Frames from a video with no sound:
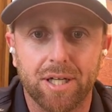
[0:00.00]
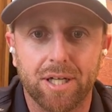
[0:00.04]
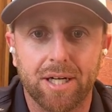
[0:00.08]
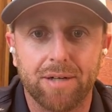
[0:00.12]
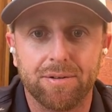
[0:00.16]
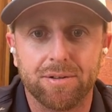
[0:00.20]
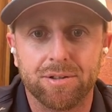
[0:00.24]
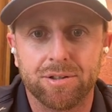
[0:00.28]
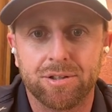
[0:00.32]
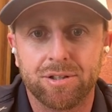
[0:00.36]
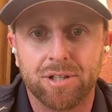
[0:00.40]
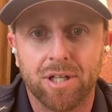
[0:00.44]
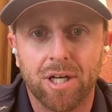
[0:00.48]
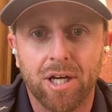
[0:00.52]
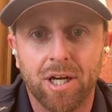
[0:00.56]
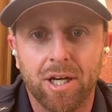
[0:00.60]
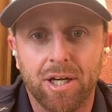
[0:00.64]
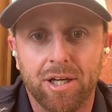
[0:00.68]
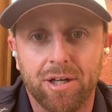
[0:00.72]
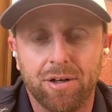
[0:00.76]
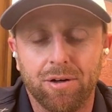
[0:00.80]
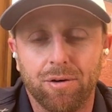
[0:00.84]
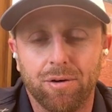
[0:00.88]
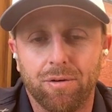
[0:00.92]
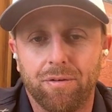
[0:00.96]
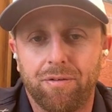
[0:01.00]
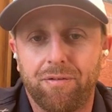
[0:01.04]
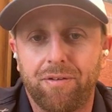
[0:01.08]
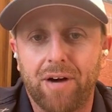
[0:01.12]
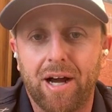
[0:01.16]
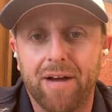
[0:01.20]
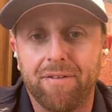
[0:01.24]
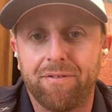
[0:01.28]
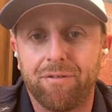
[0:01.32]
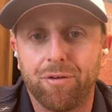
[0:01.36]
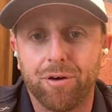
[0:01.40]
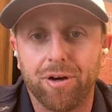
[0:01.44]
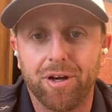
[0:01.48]
I was,
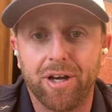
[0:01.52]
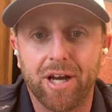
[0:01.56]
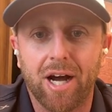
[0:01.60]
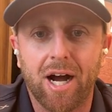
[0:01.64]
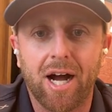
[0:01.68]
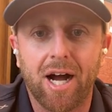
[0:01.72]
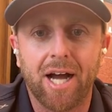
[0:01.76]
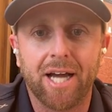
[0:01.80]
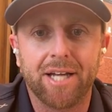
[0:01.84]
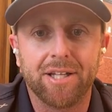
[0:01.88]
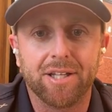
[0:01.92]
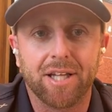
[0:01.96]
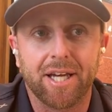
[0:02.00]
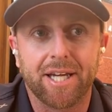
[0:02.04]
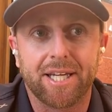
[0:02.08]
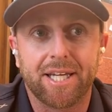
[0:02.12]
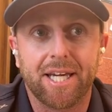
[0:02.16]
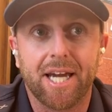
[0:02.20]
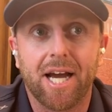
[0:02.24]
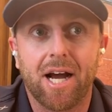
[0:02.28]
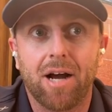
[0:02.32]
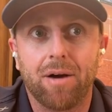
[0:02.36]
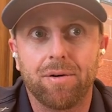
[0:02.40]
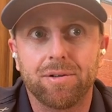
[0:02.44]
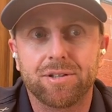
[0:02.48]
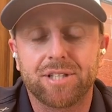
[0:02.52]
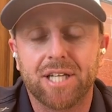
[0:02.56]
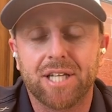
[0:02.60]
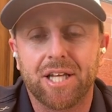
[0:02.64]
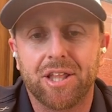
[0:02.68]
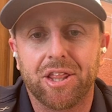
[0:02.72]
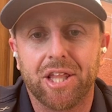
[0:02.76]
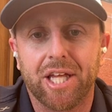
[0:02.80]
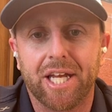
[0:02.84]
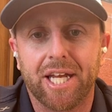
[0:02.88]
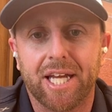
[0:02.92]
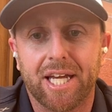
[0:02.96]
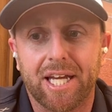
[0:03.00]
5'9". Like, yeah, I was
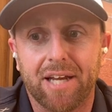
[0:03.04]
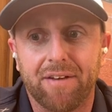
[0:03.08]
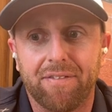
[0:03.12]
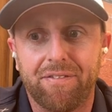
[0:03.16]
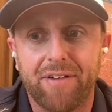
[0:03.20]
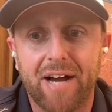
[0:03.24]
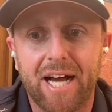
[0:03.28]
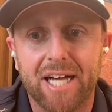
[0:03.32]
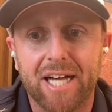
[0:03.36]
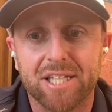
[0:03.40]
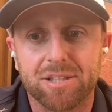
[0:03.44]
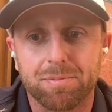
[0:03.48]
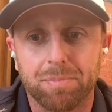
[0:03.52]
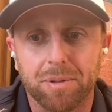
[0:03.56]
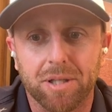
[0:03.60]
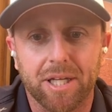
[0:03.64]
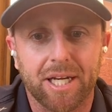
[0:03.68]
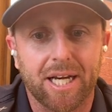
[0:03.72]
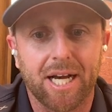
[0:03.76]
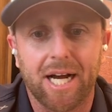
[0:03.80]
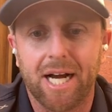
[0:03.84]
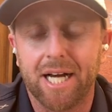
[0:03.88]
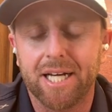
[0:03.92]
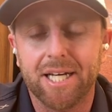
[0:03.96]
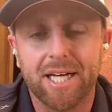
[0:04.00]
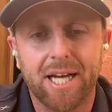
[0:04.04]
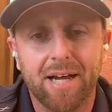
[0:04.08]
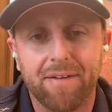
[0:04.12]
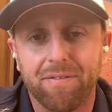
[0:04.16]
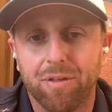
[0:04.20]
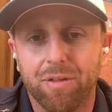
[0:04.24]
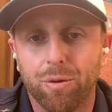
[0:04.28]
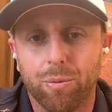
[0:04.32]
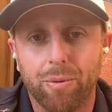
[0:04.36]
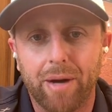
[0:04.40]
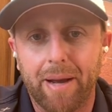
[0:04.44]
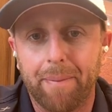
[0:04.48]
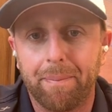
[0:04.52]
athletic and fast, but like I didn't
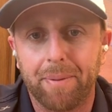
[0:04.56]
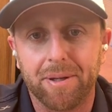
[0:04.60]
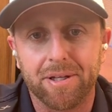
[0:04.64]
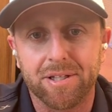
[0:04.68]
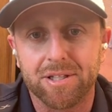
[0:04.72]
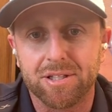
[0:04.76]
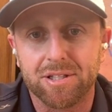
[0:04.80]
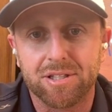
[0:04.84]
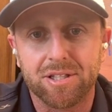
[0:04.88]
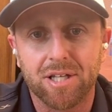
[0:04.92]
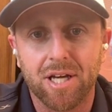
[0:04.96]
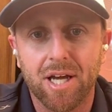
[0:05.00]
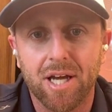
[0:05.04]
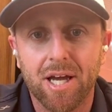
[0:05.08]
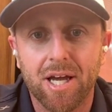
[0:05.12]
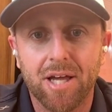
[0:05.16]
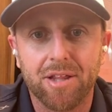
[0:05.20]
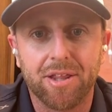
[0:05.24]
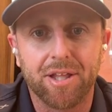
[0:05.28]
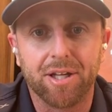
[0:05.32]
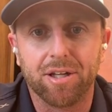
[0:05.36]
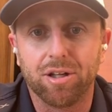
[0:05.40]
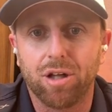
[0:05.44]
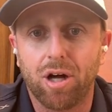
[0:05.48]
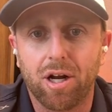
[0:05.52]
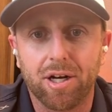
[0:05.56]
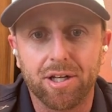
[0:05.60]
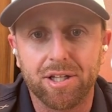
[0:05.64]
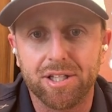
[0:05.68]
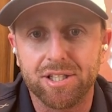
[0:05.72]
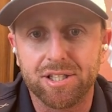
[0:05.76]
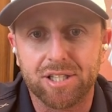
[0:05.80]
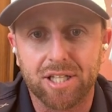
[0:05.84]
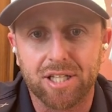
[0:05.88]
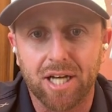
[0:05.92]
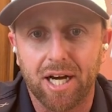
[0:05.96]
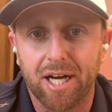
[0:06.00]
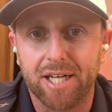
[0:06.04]
have the weapons that a lot of
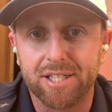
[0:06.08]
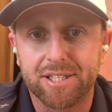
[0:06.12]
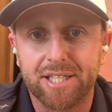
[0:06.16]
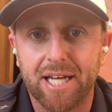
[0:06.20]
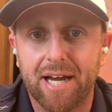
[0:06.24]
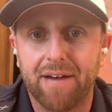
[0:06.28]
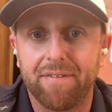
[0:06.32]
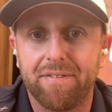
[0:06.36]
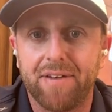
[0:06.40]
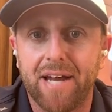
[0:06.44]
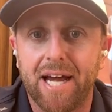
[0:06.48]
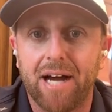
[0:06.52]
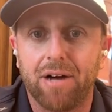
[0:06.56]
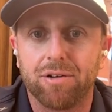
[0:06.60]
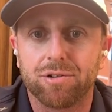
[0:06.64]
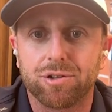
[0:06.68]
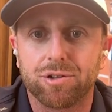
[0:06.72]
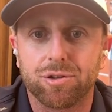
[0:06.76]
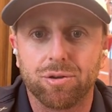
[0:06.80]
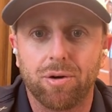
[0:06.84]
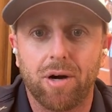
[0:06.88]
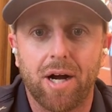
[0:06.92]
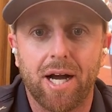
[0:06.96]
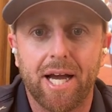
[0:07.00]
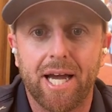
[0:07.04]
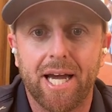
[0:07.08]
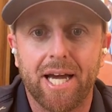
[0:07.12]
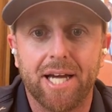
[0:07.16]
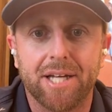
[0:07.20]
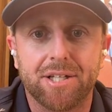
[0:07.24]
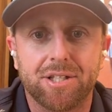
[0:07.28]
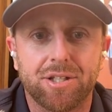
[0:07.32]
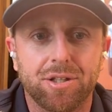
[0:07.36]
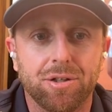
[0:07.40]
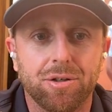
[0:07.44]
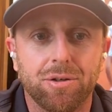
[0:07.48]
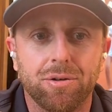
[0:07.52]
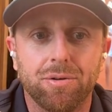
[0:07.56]
these guys have now. So I
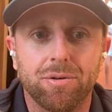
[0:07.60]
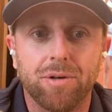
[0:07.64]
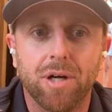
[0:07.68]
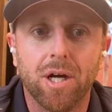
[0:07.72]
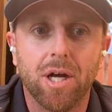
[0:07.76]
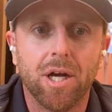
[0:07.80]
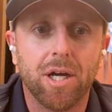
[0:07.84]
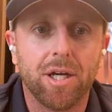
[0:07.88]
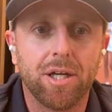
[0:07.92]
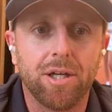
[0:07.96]
had to,